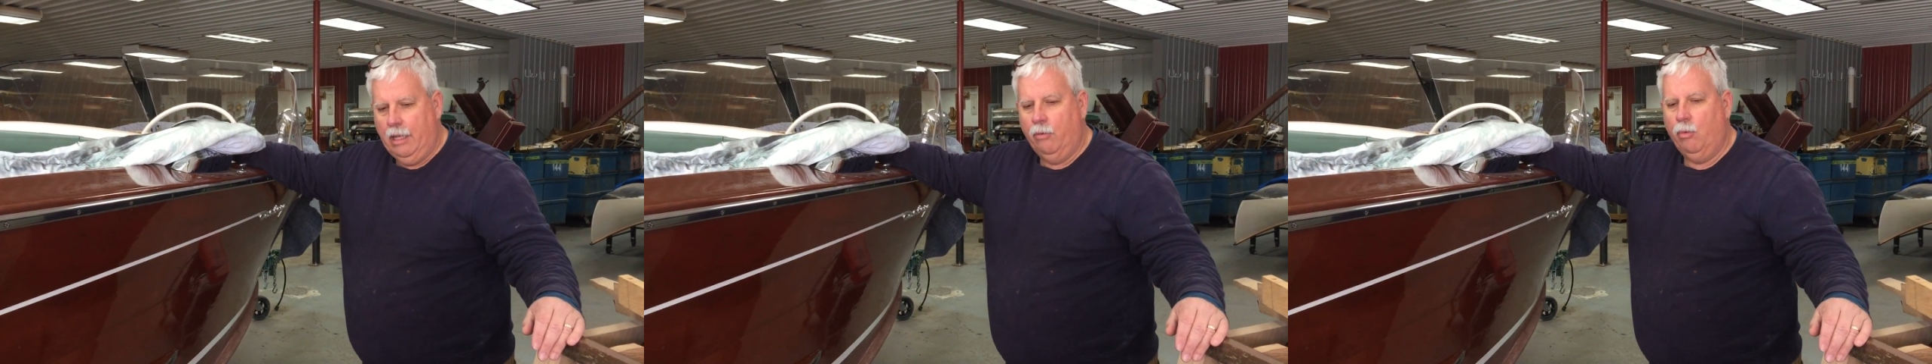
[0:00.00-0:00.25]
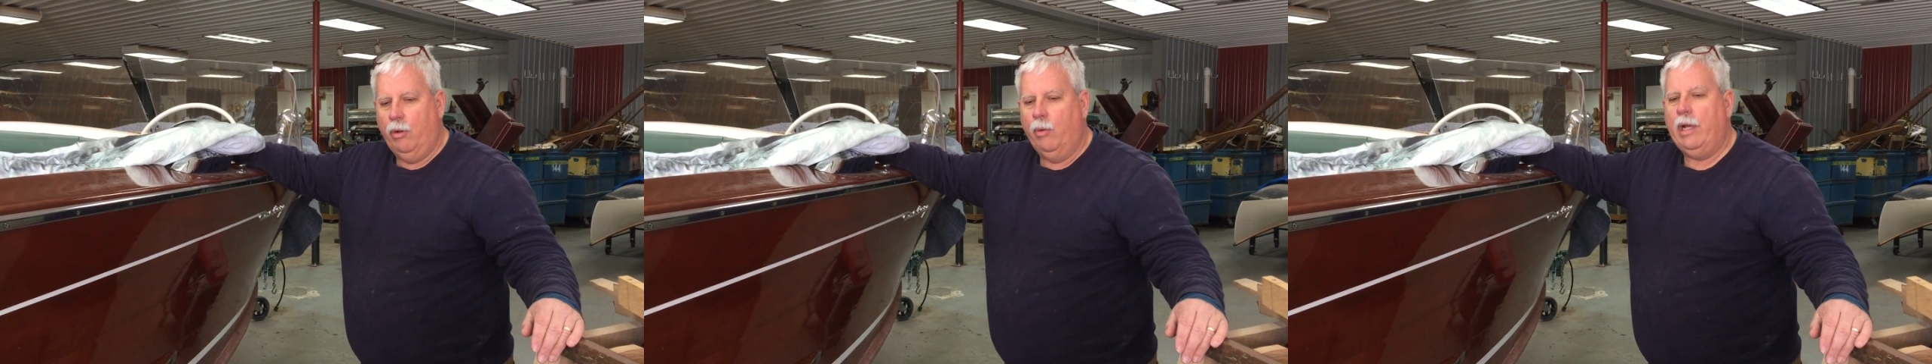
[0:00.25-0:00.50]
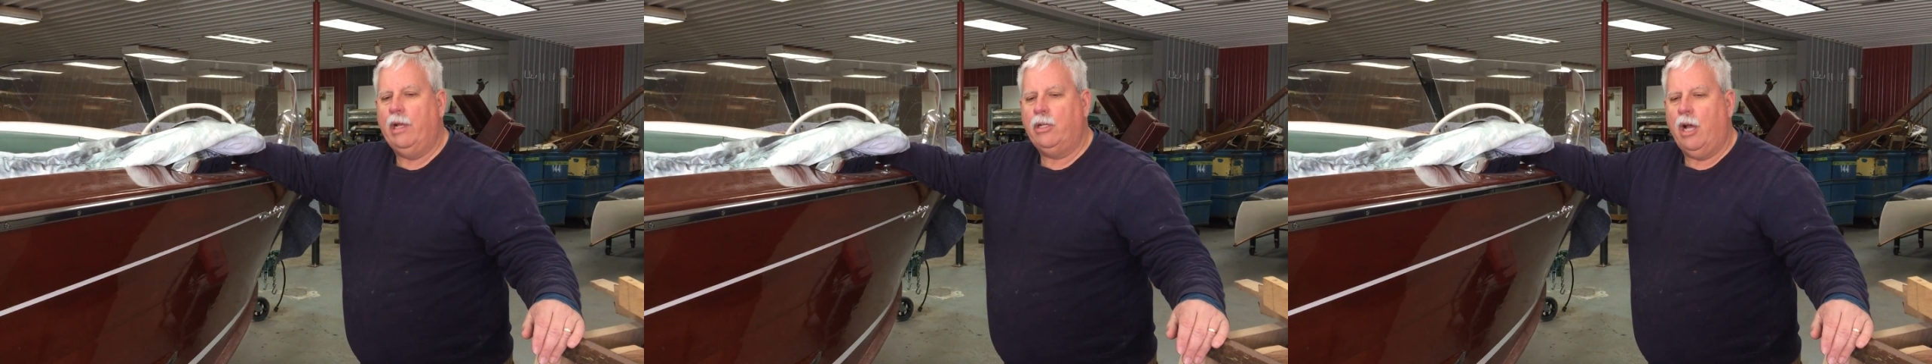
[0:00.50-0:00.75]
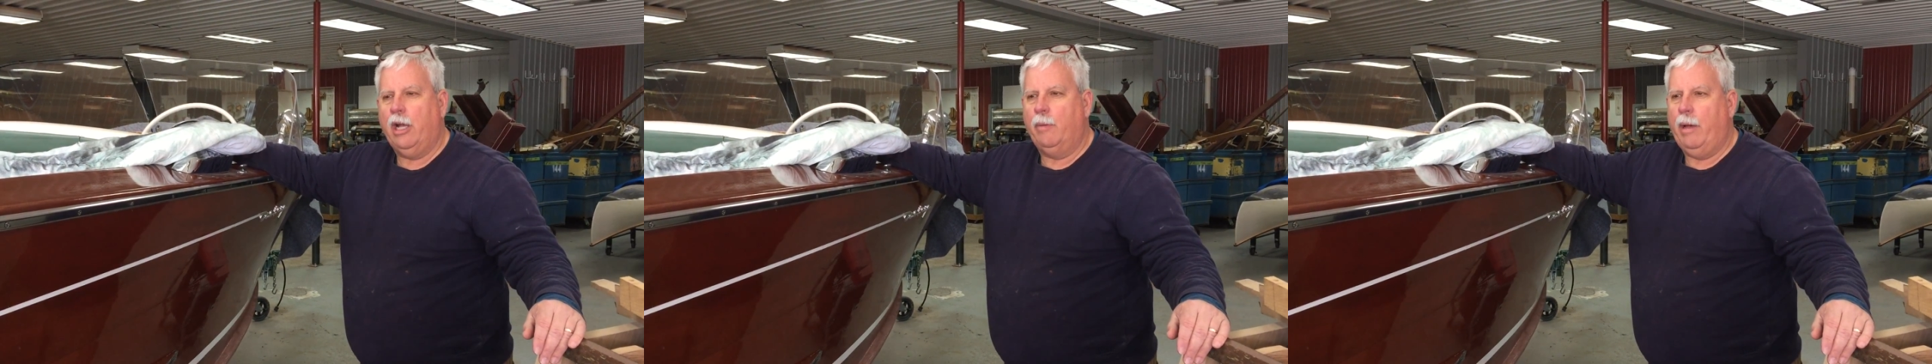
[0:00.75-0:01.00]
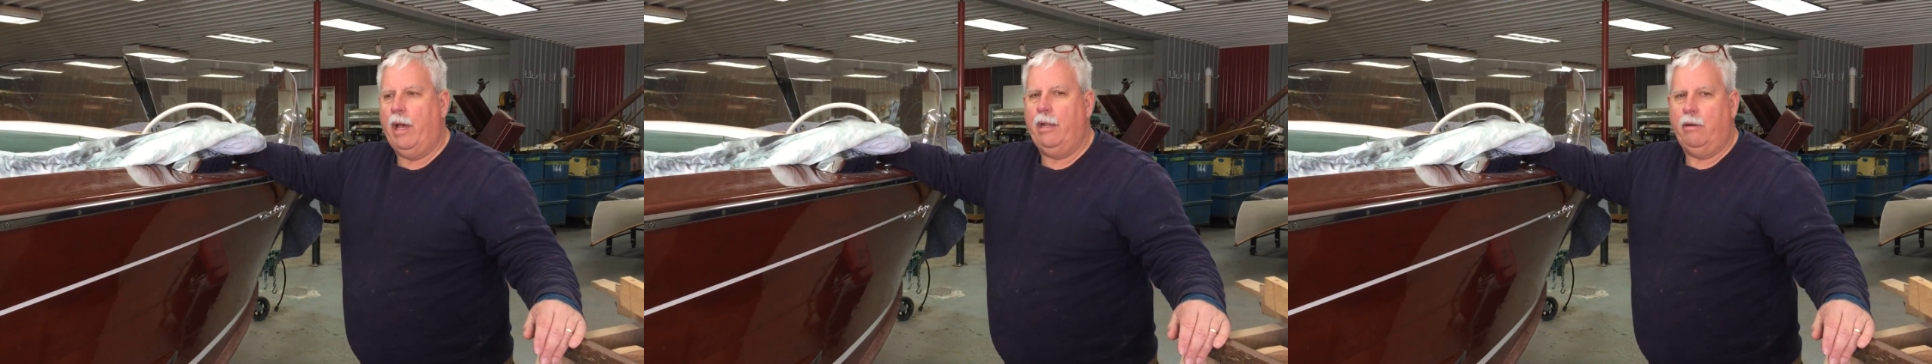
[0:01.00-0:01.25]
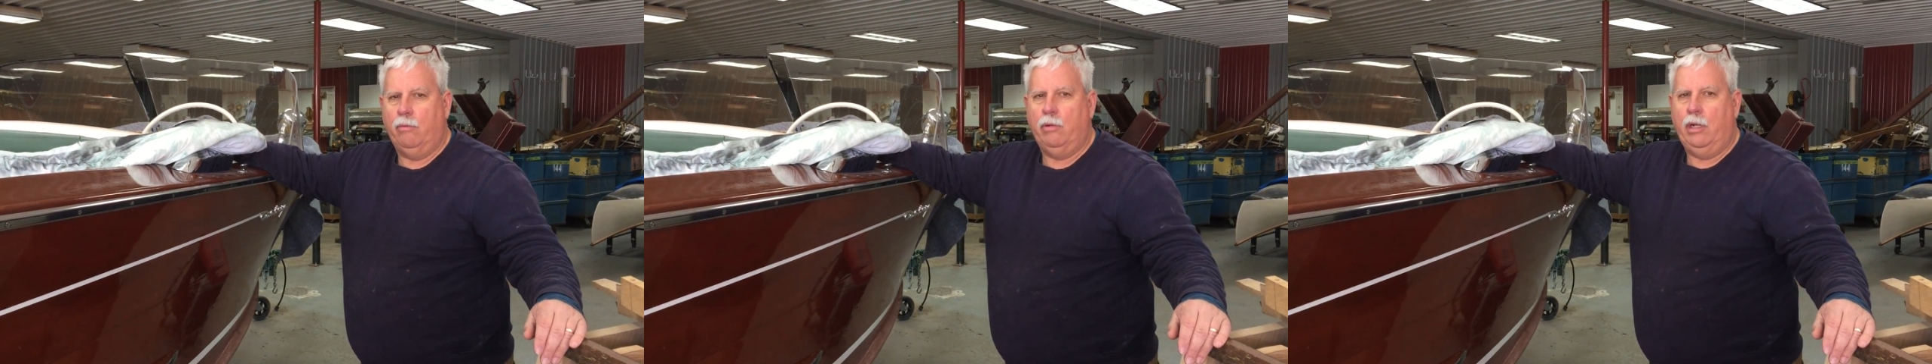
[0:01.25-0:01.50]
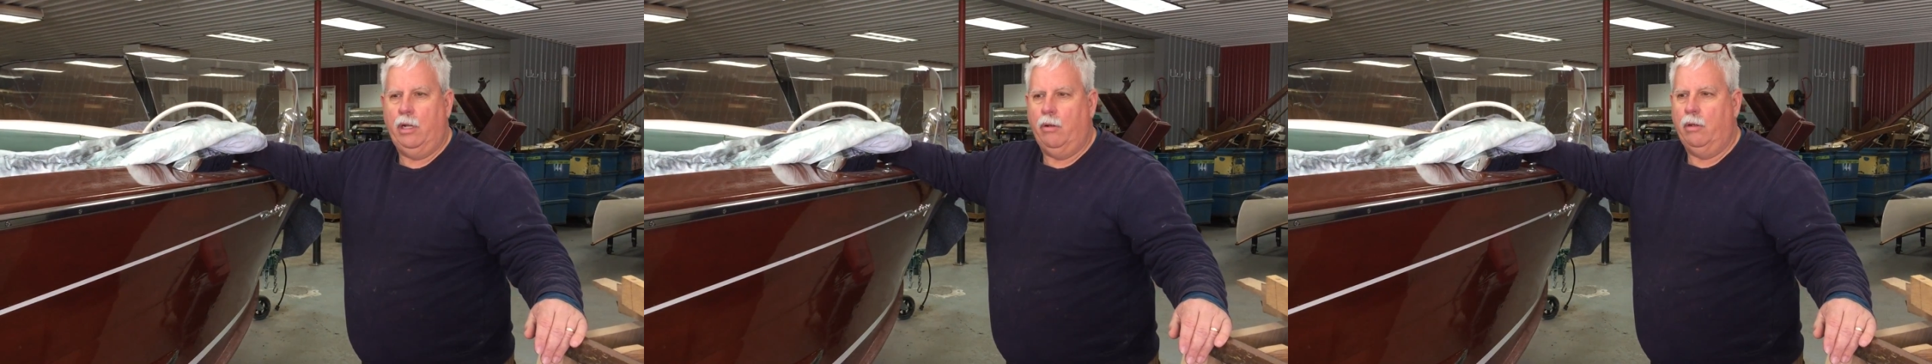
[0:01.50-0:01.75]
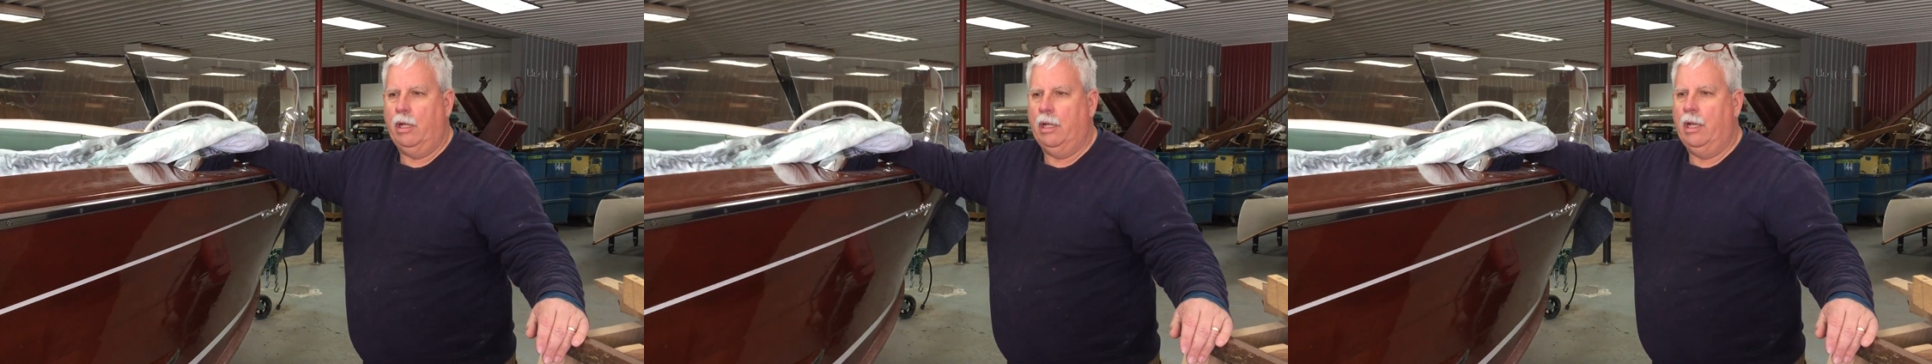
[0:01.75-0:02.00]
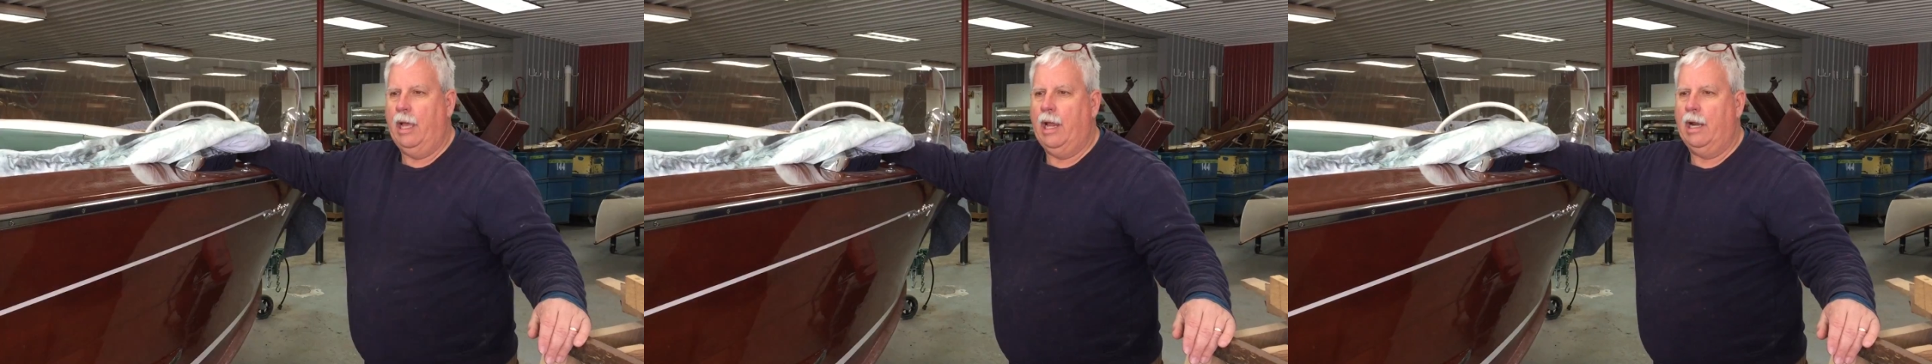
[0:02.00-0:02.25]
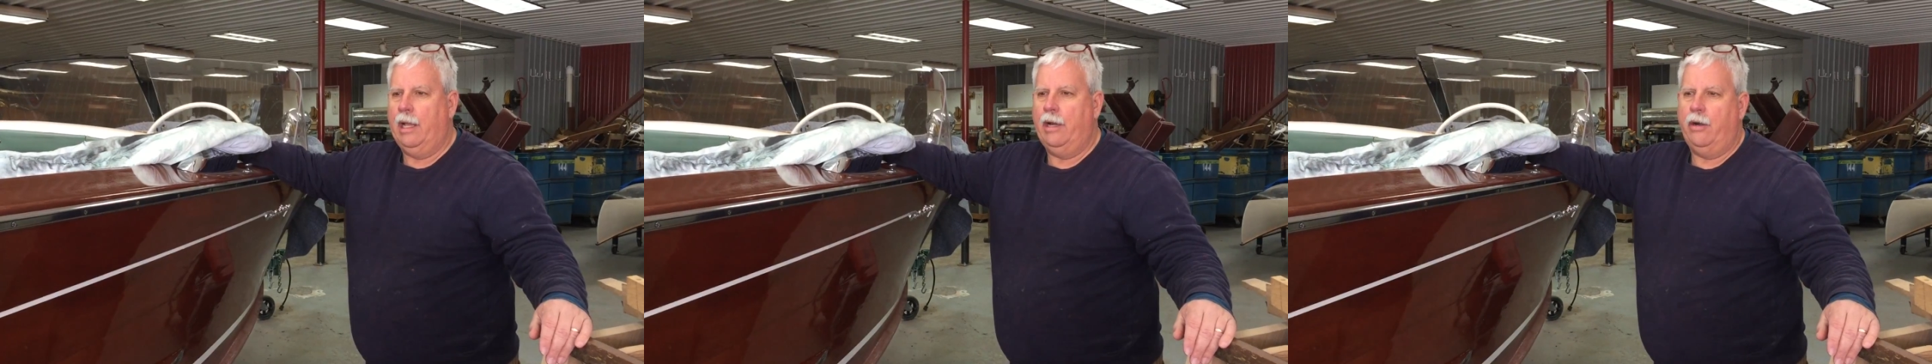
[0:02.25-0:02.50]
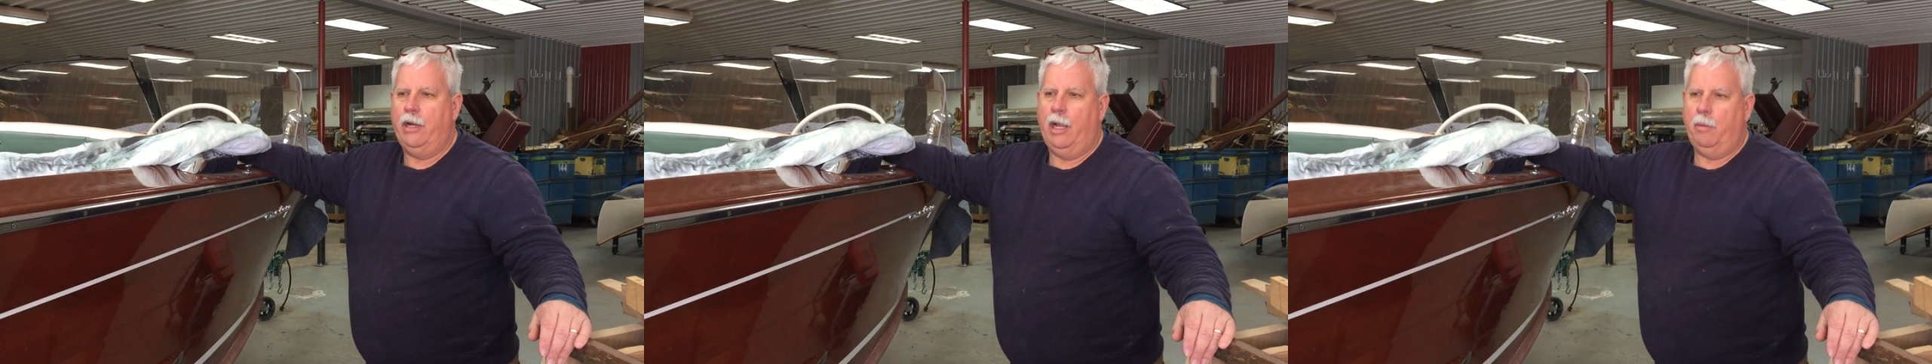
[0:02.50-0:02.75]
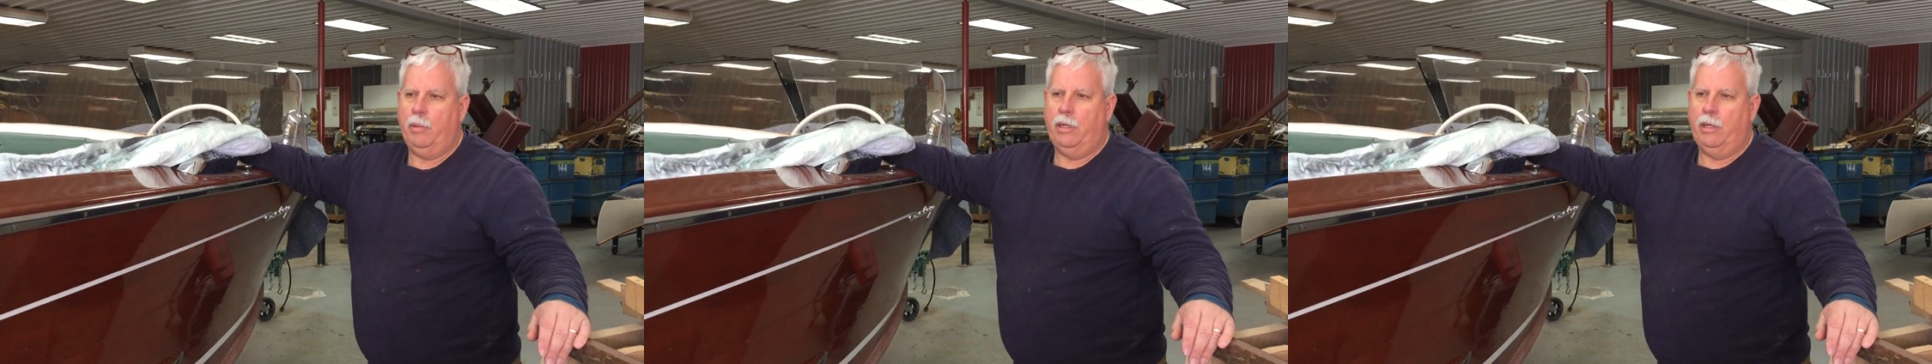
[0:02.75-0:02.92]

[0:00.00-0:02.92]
we can talk about it, you know, at a later date.